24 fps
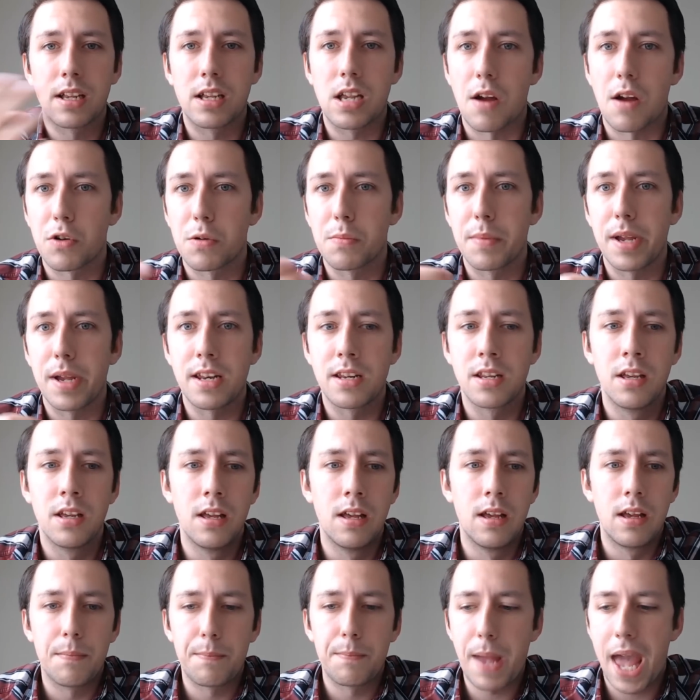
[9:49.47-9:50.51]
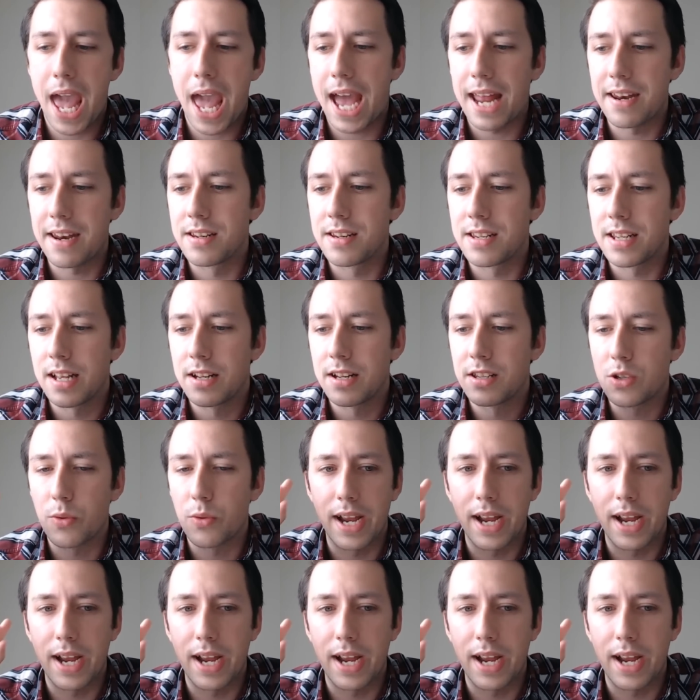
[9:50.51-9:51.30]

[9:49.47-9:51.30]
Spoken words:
Government patented,